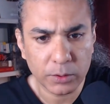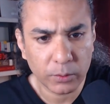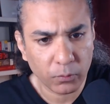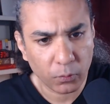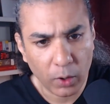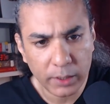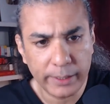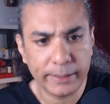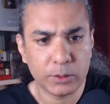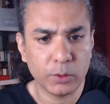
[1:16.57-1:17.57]
So what
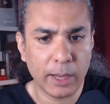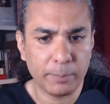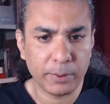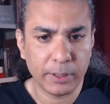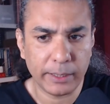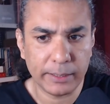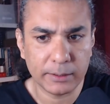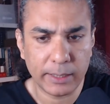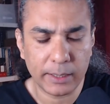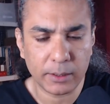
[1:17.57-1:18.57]
needs to happen
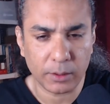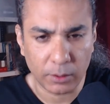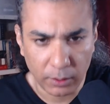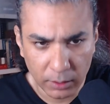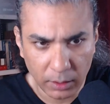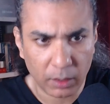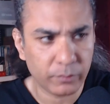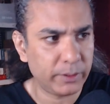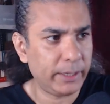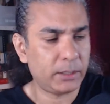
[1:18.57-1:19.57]
is that all
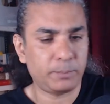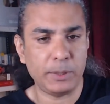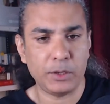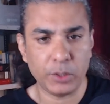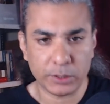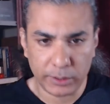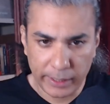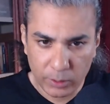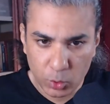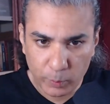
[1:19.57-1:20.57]
of these species
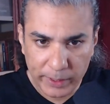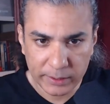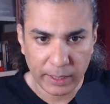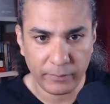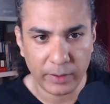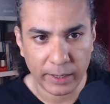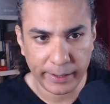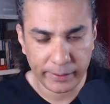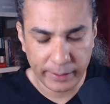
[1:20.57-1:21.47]
need to be safeguarded.